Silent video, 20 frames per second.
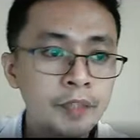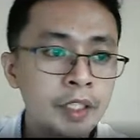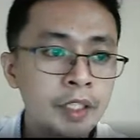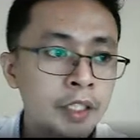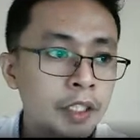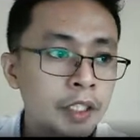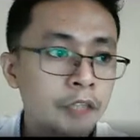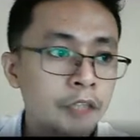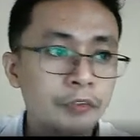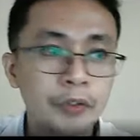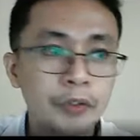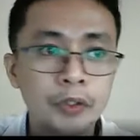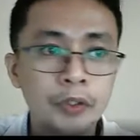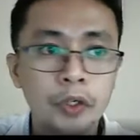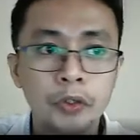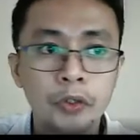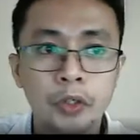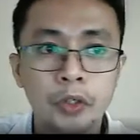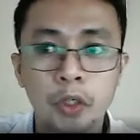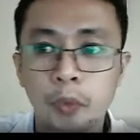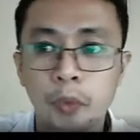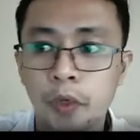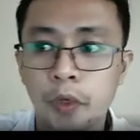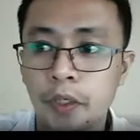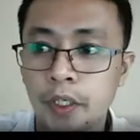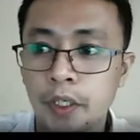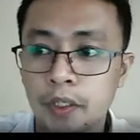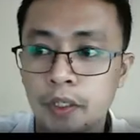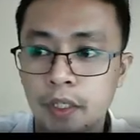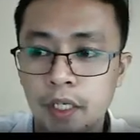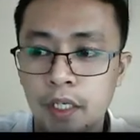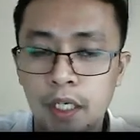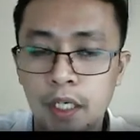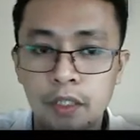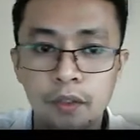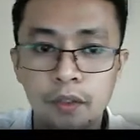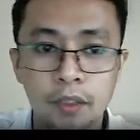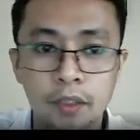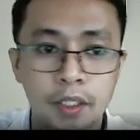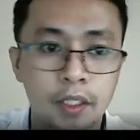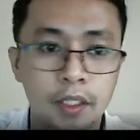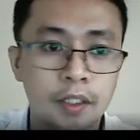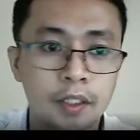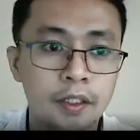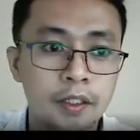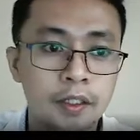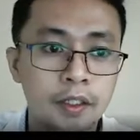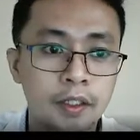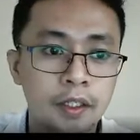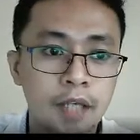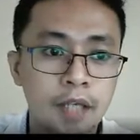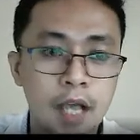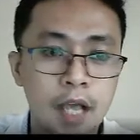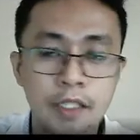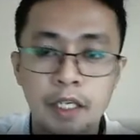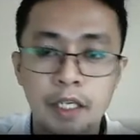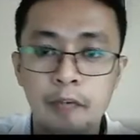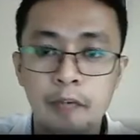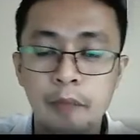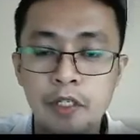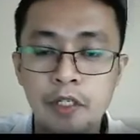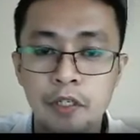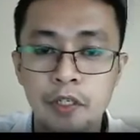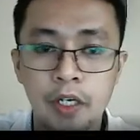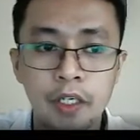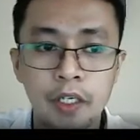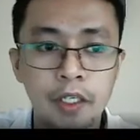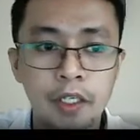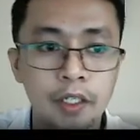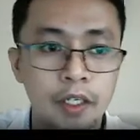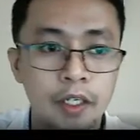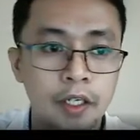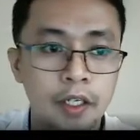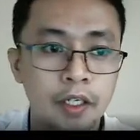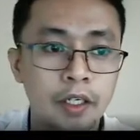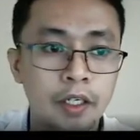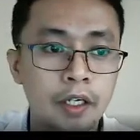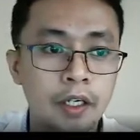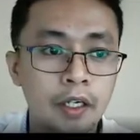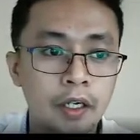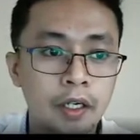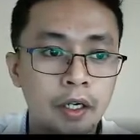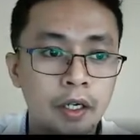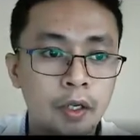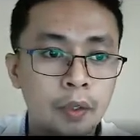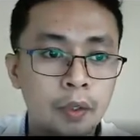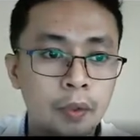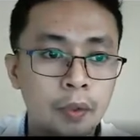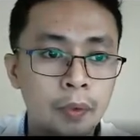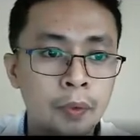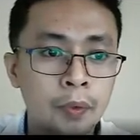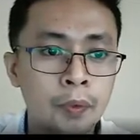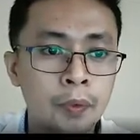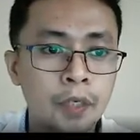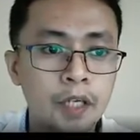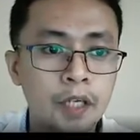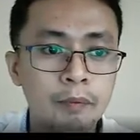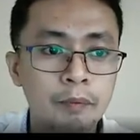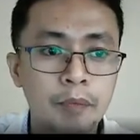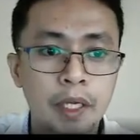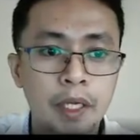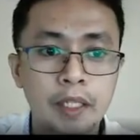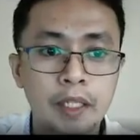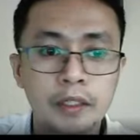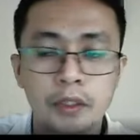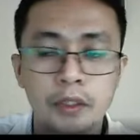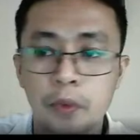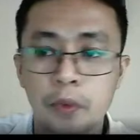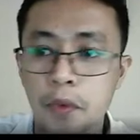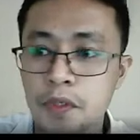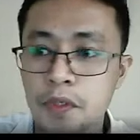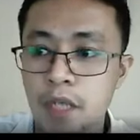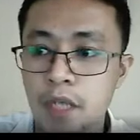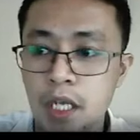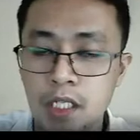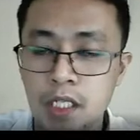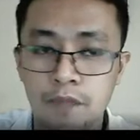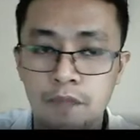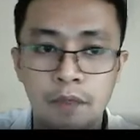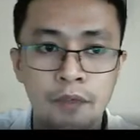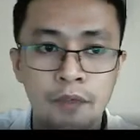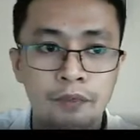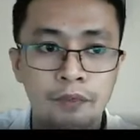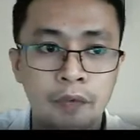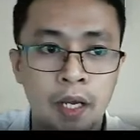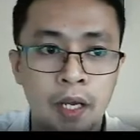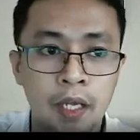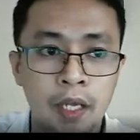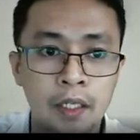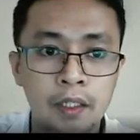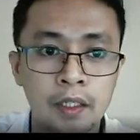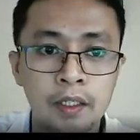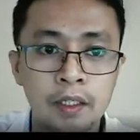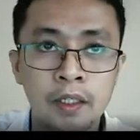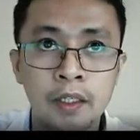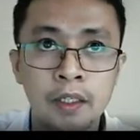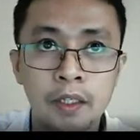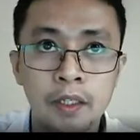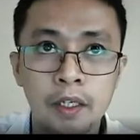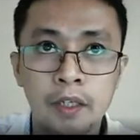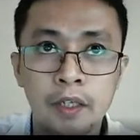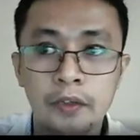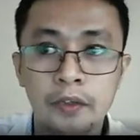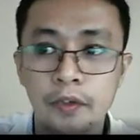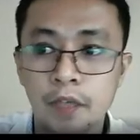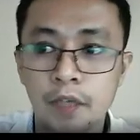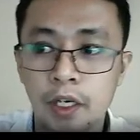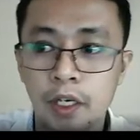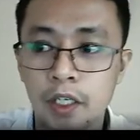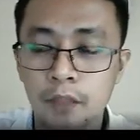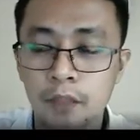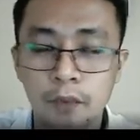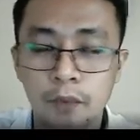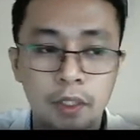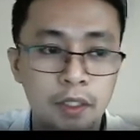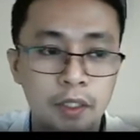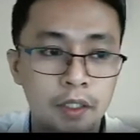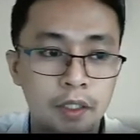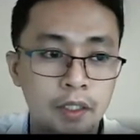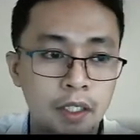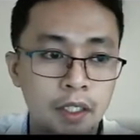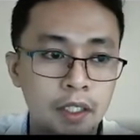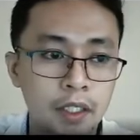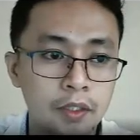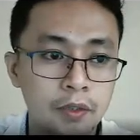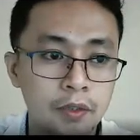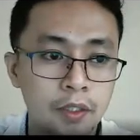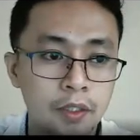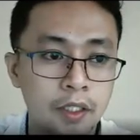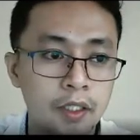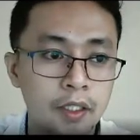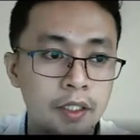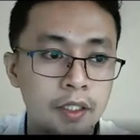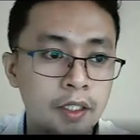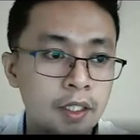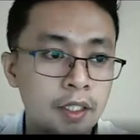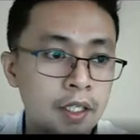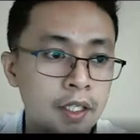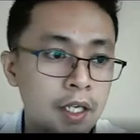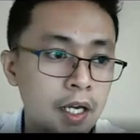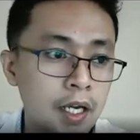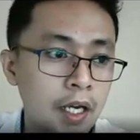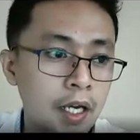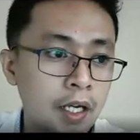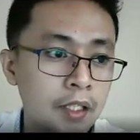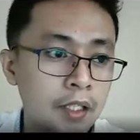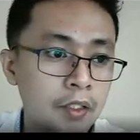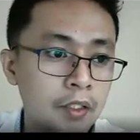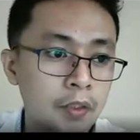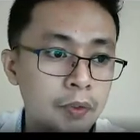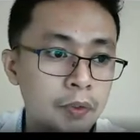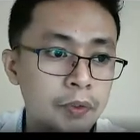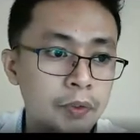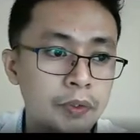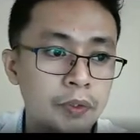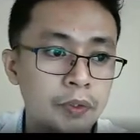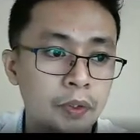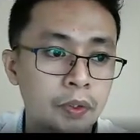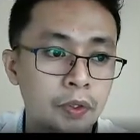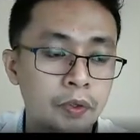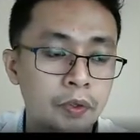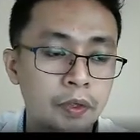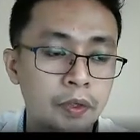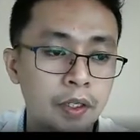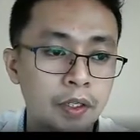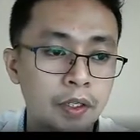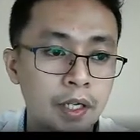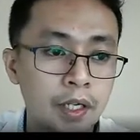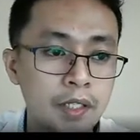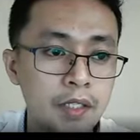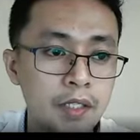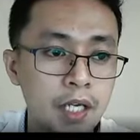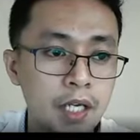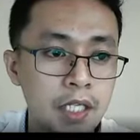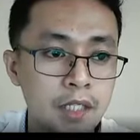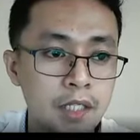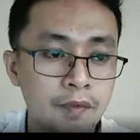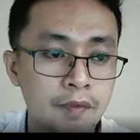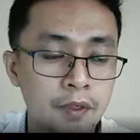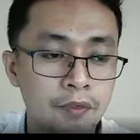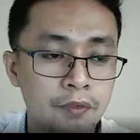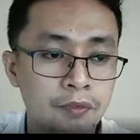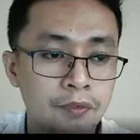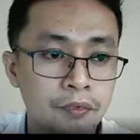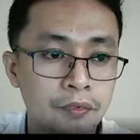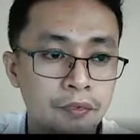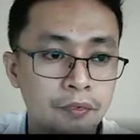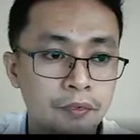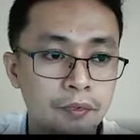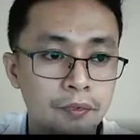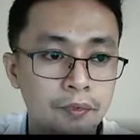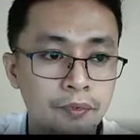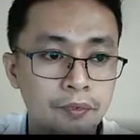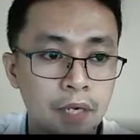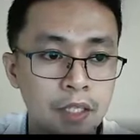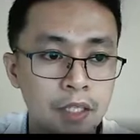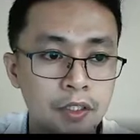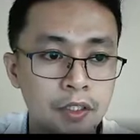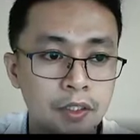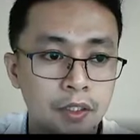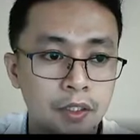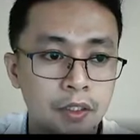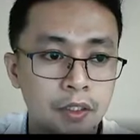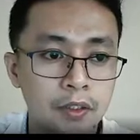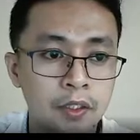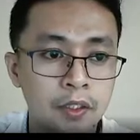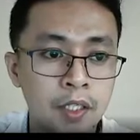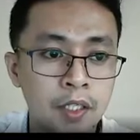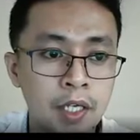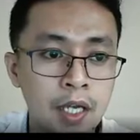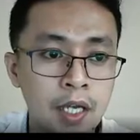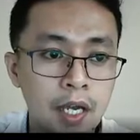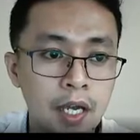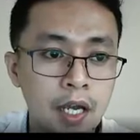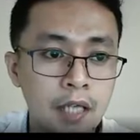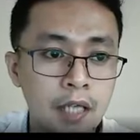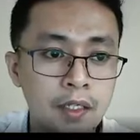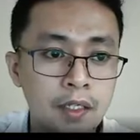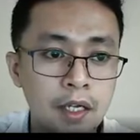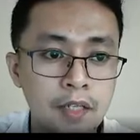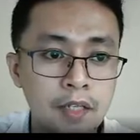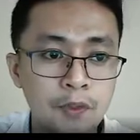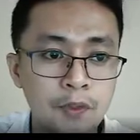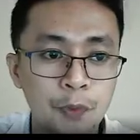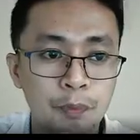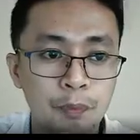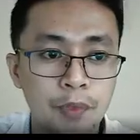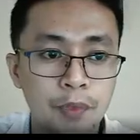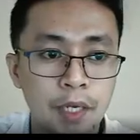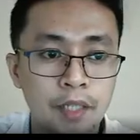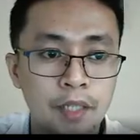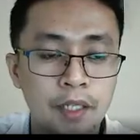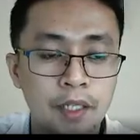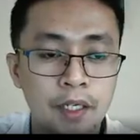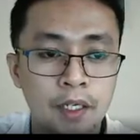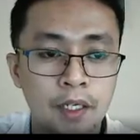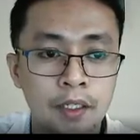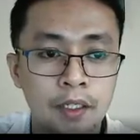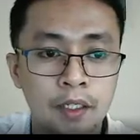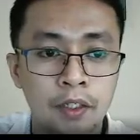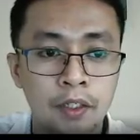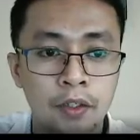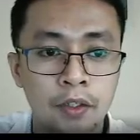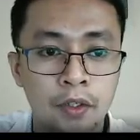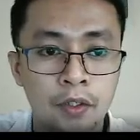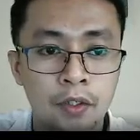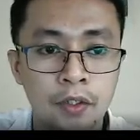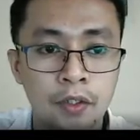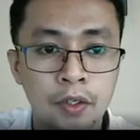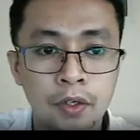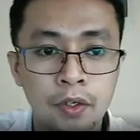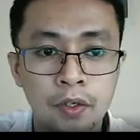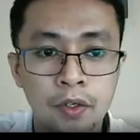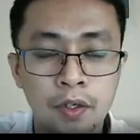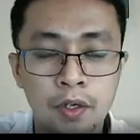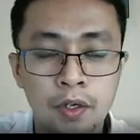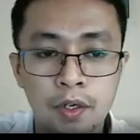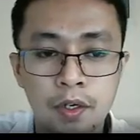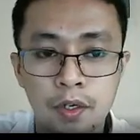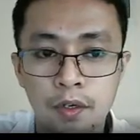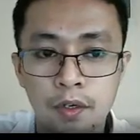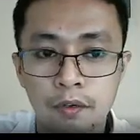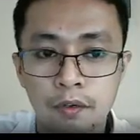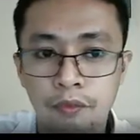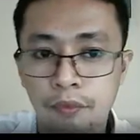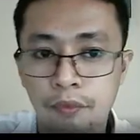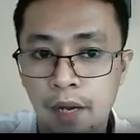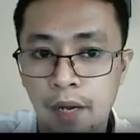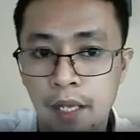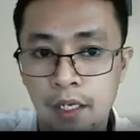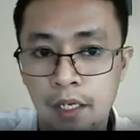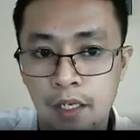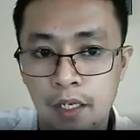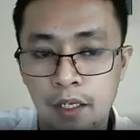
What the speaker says: if you know your working directory, as I have mentioned earlier, you can place your CSV file in your current working directory and use your read.csv function and then supply directly your file